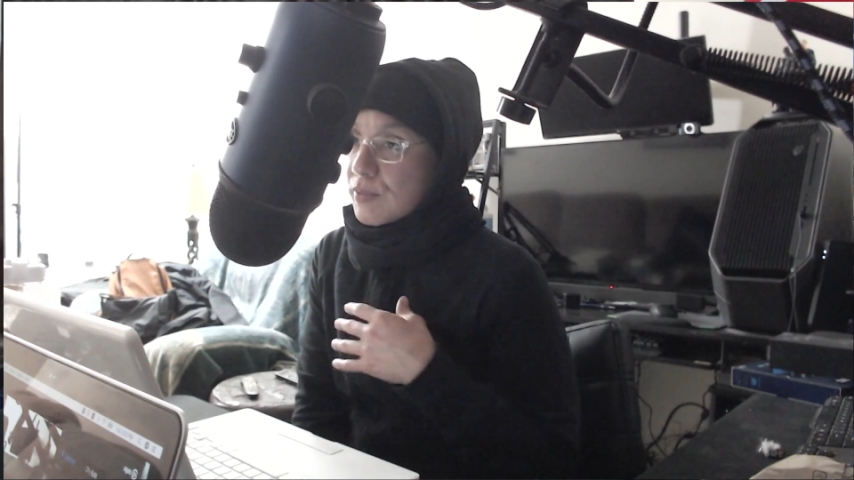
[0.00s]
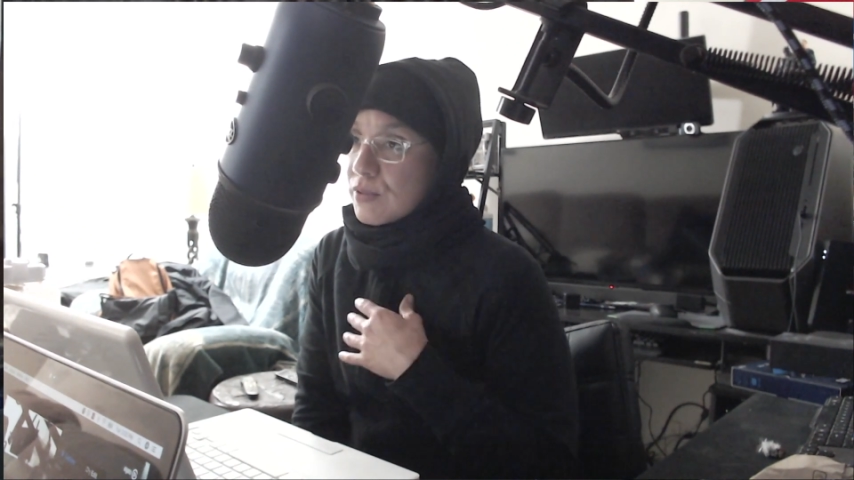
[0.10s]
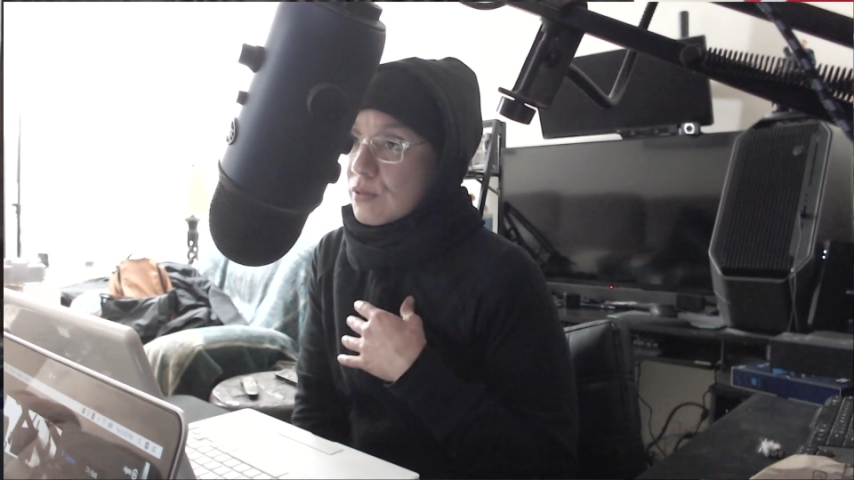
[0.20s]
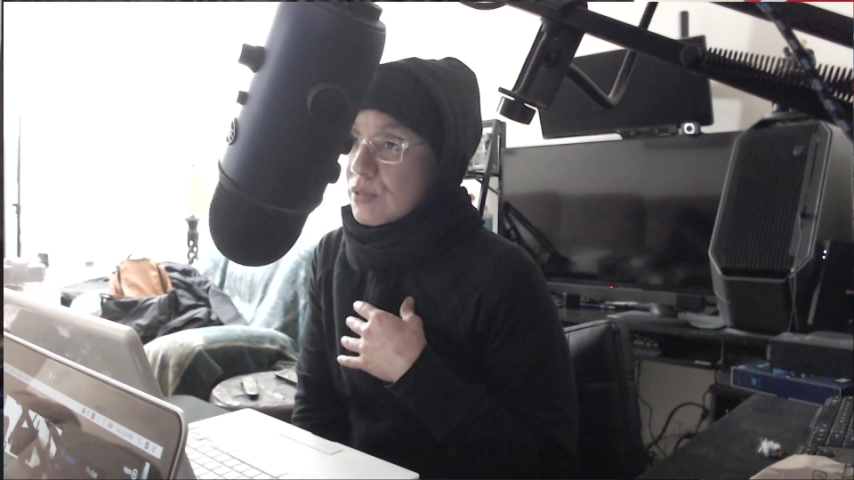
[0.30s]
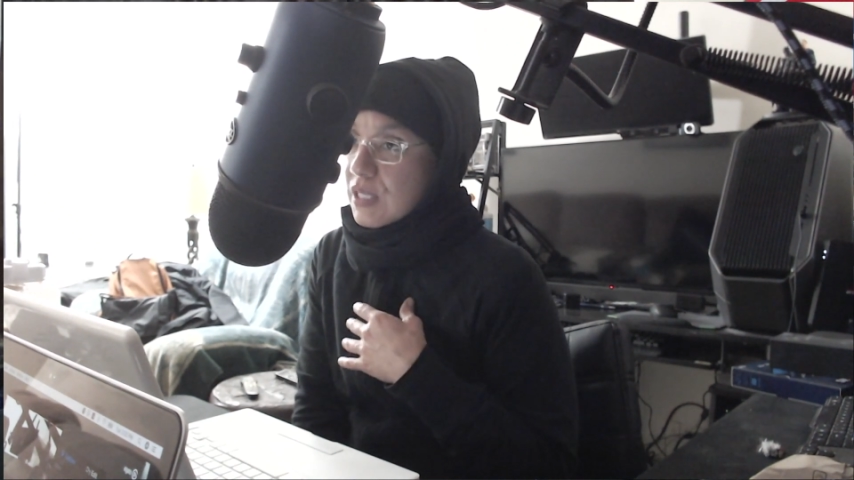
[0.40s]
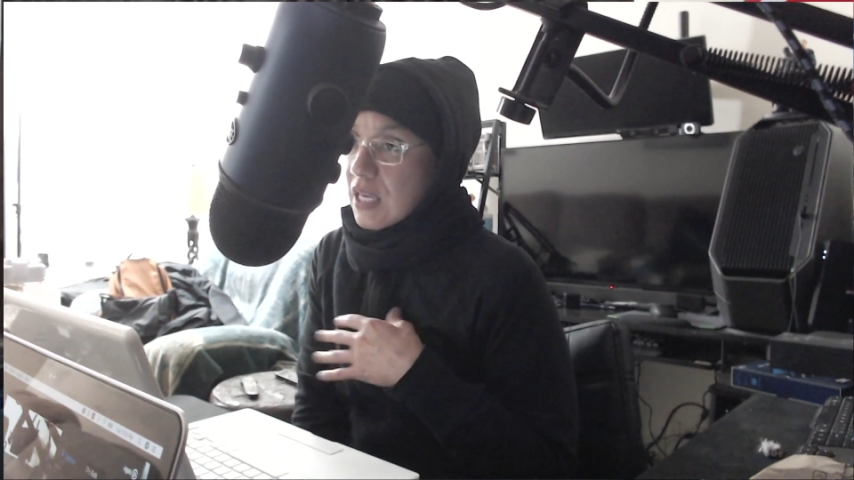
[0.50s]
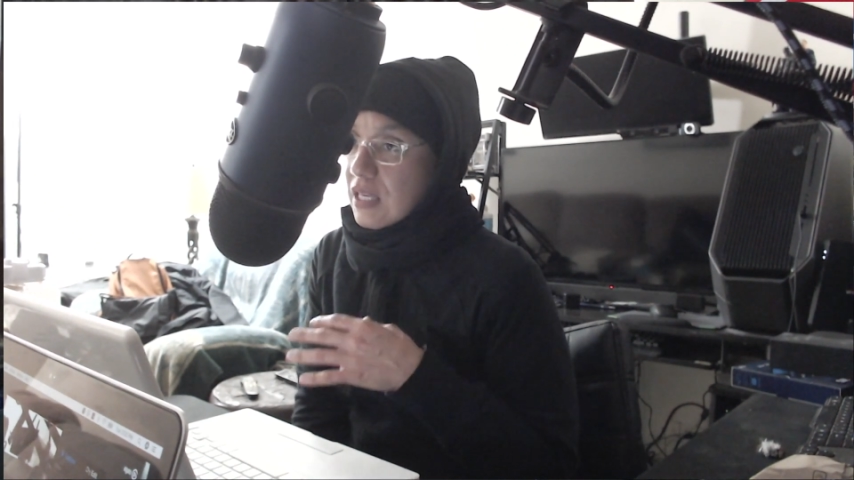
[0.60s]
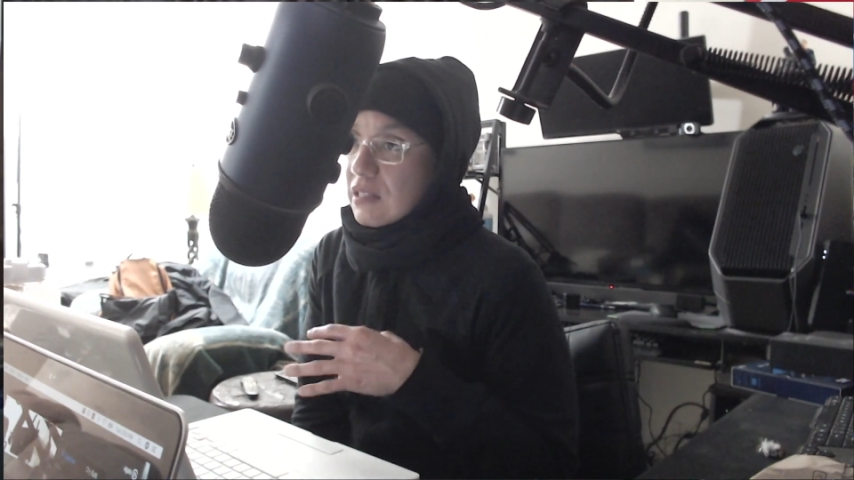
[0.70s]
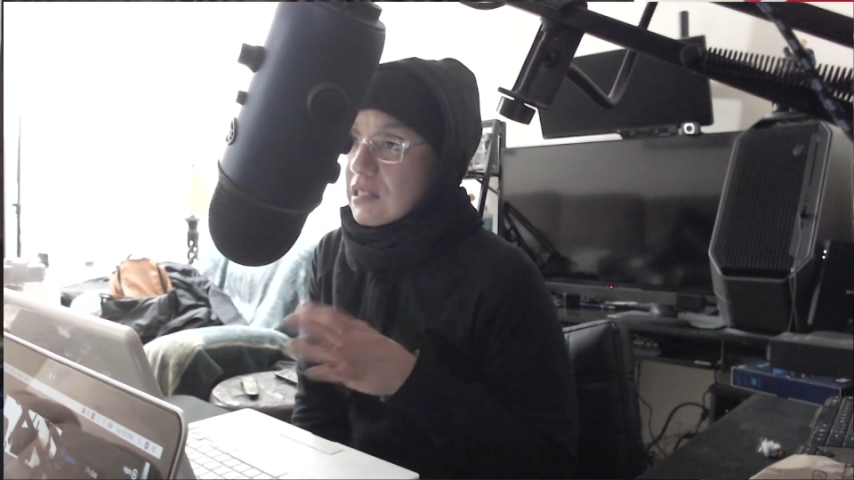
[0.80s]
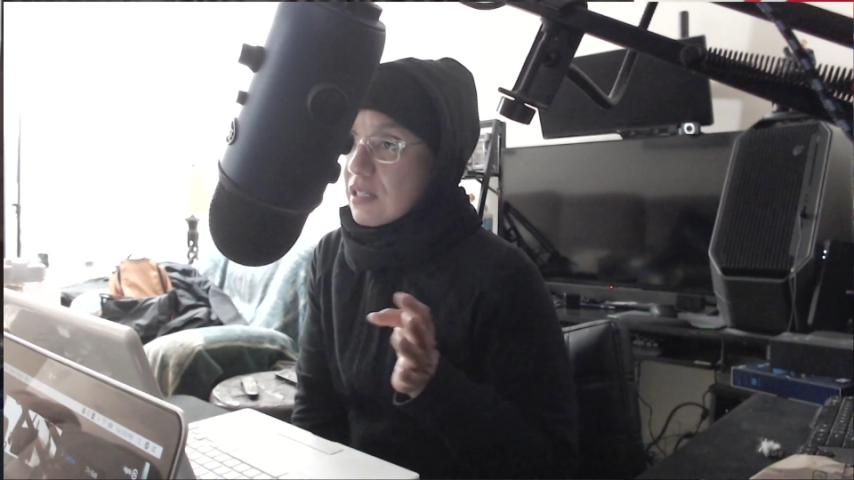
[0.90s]
and
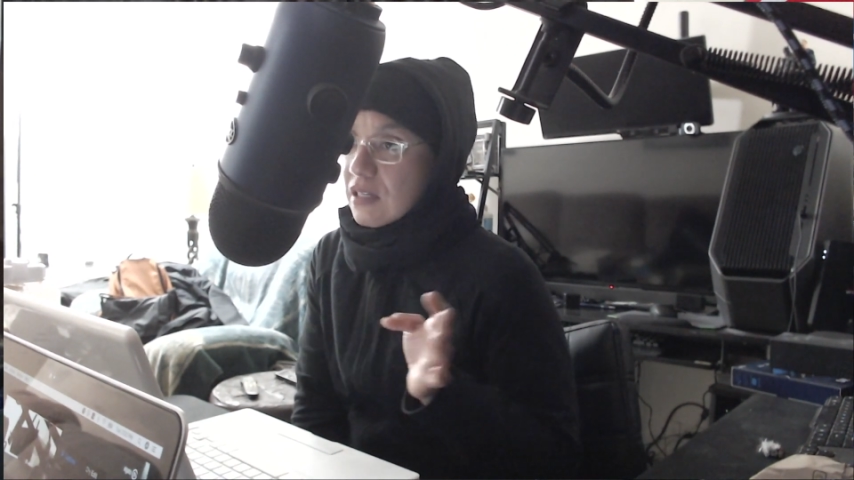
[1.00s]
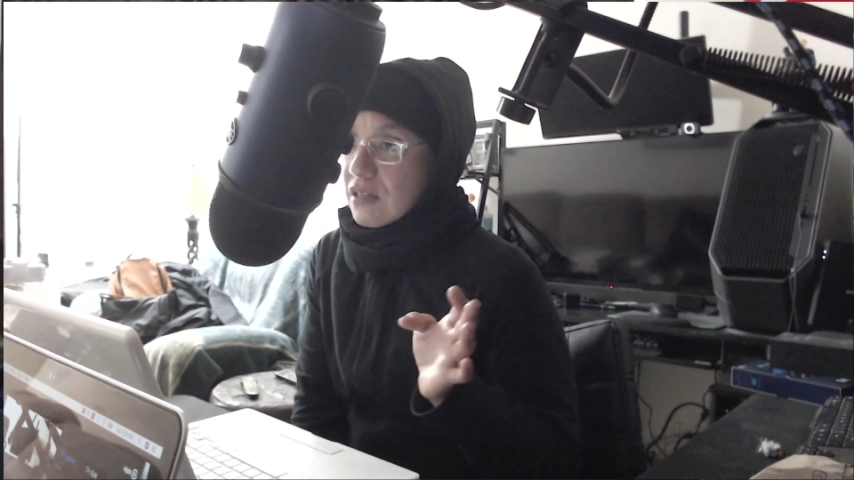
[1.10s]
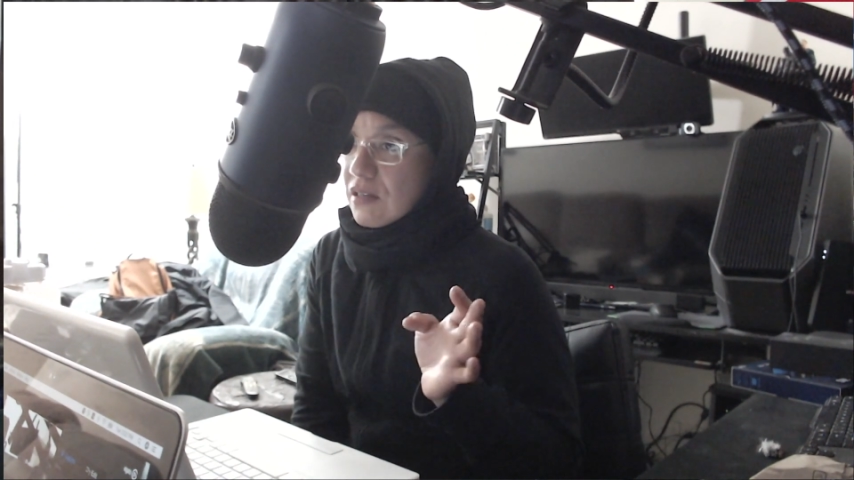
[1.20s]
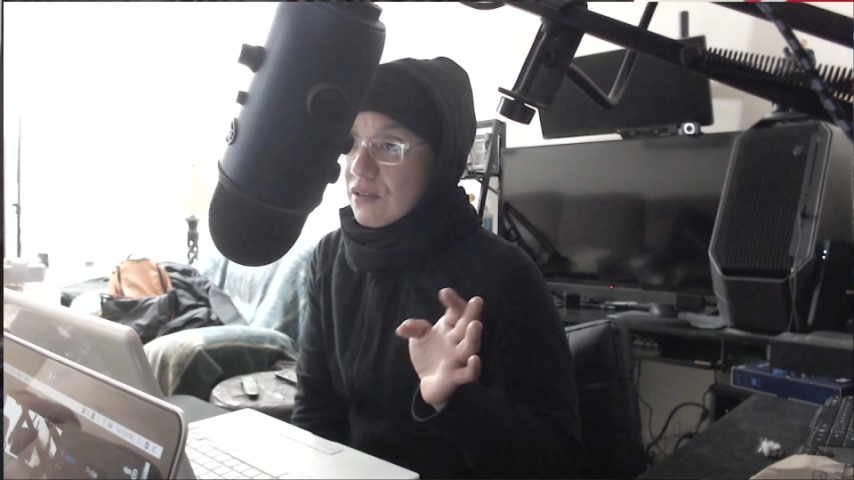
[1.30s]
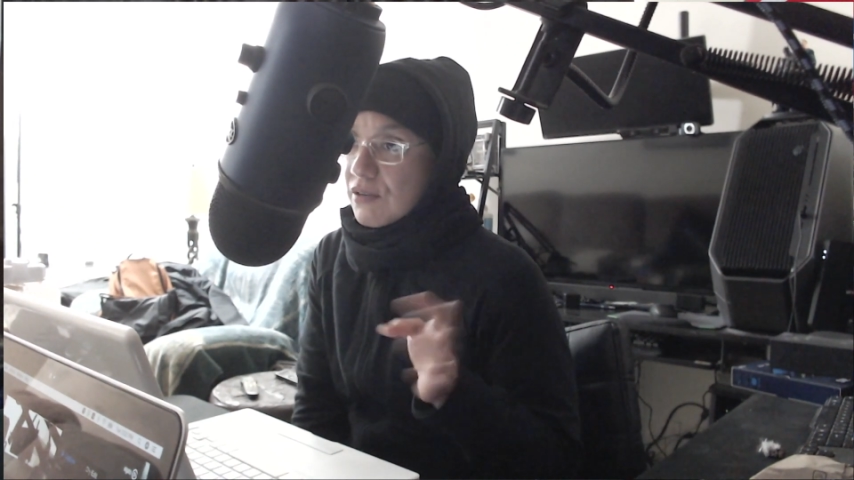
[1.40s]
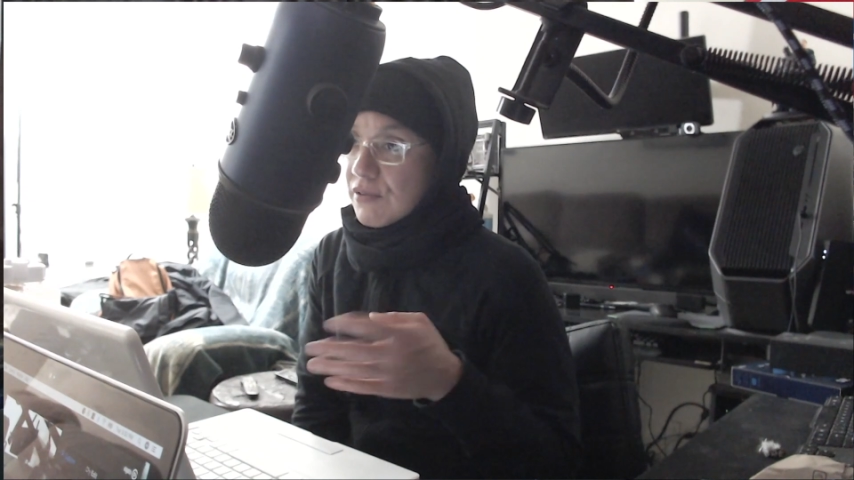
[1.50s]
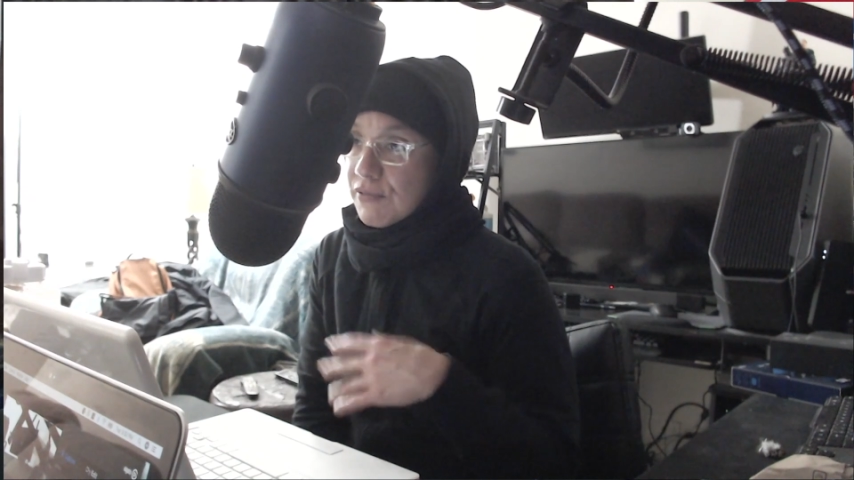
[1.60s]
eating your fruit.